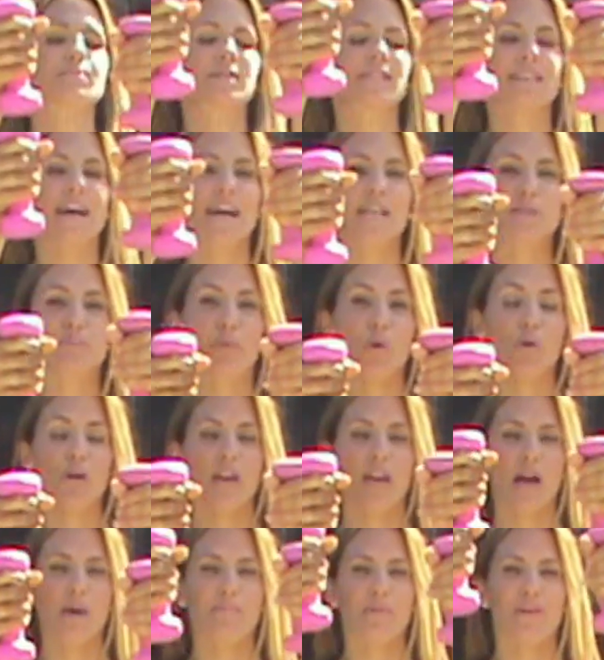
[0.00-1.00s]
besides
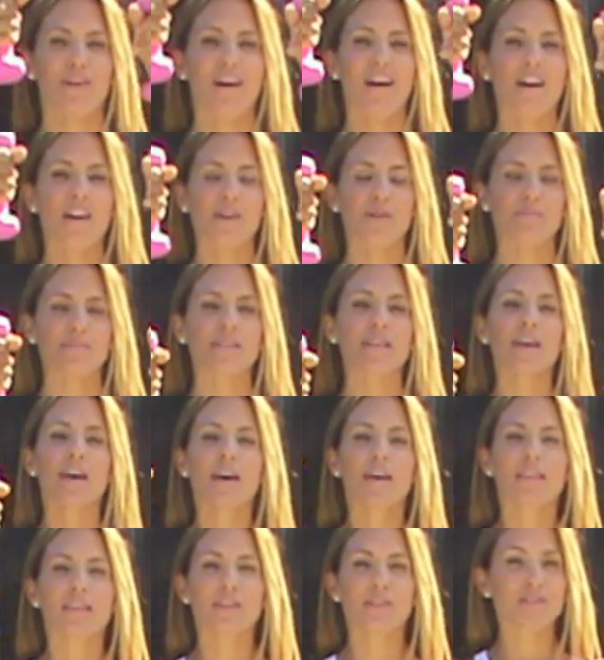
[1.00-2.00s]
bulking up your arms,
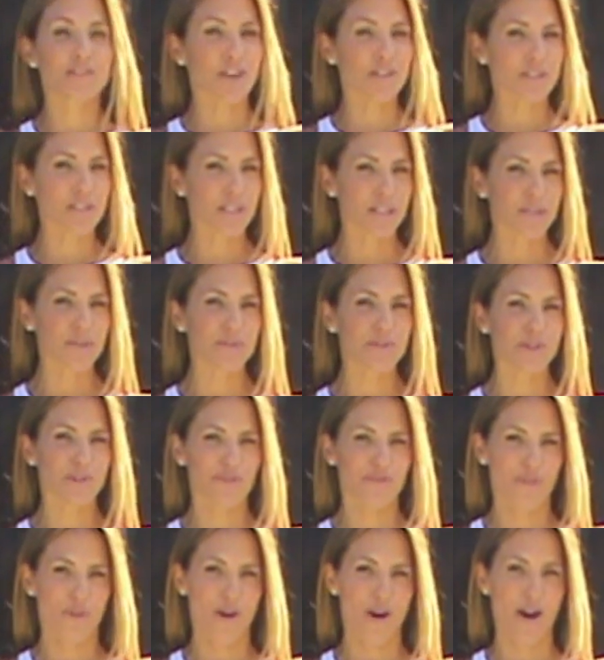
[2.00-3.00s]
then you start to lose your
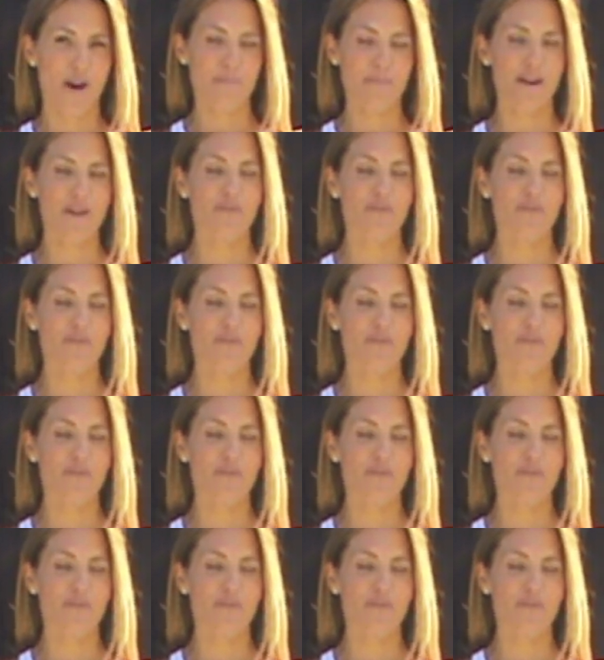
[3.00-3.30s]
form.